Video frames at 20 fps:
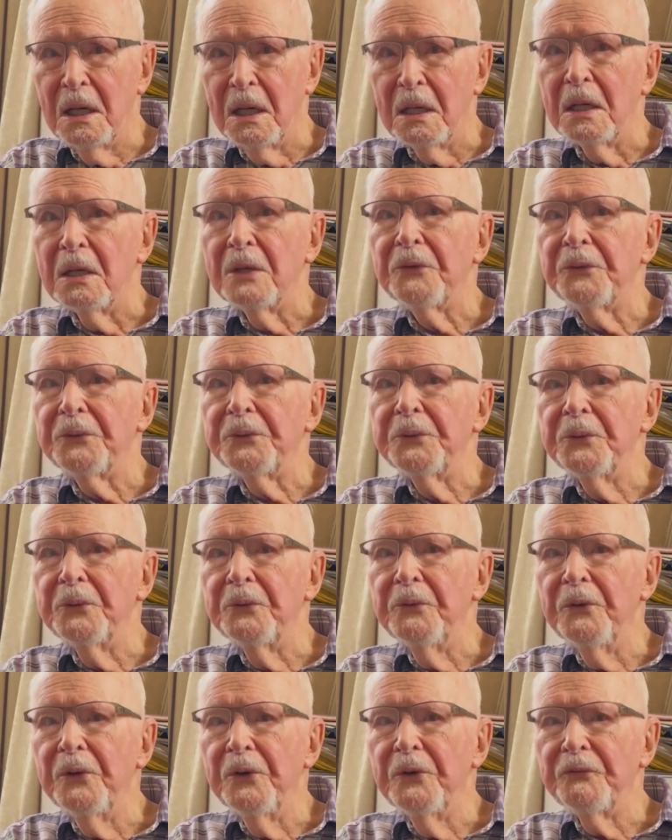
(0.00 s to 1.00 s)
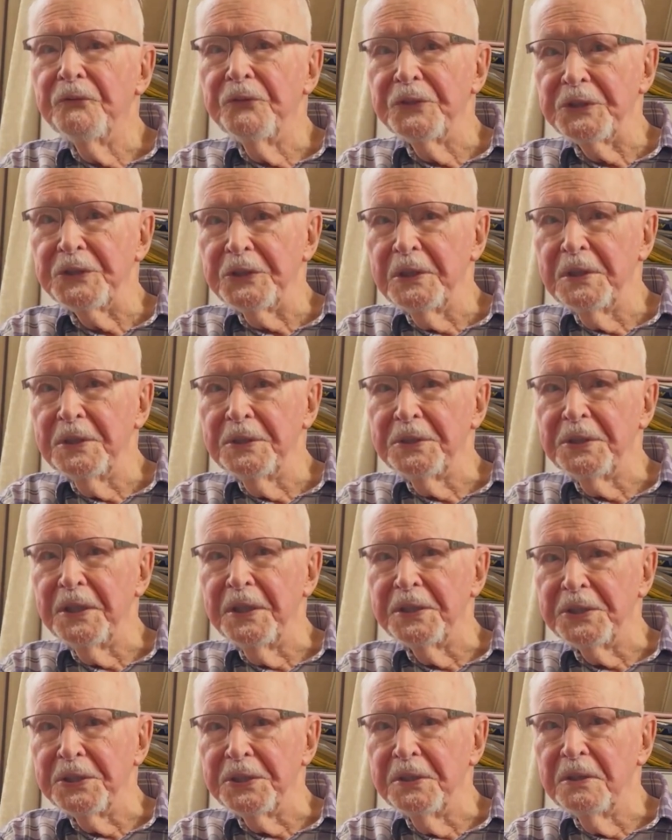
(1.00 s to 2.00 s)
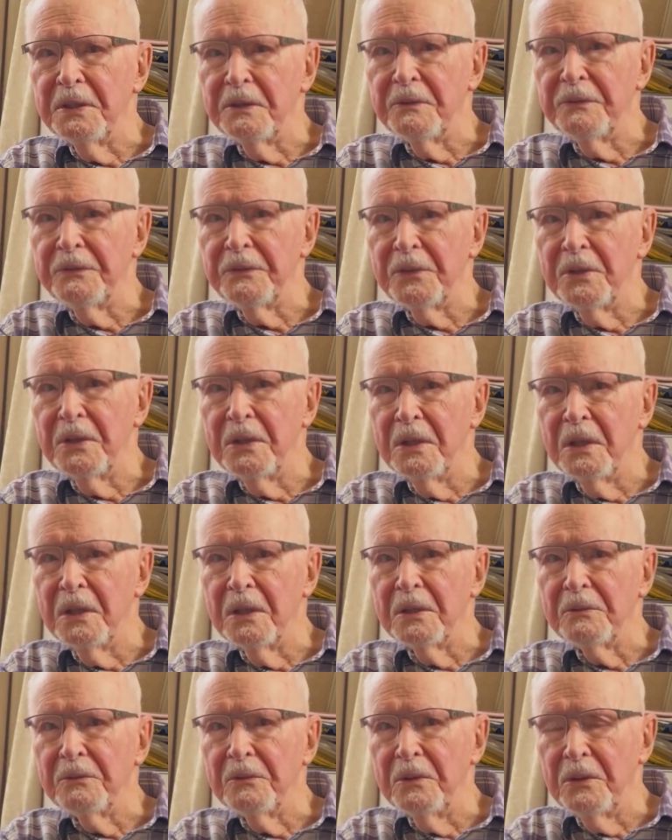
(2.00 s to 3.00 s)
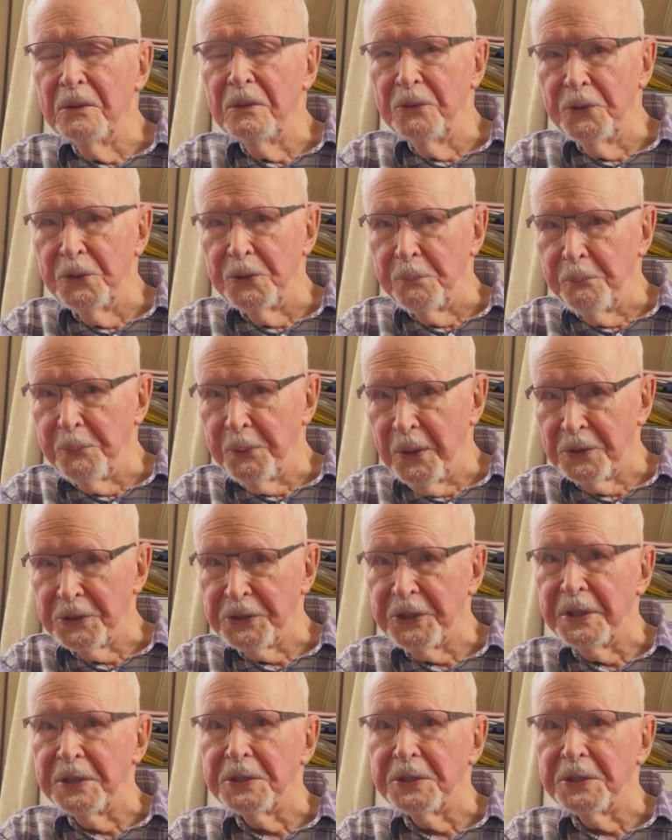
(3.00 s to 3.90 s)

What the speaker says: Through facilitation of group process.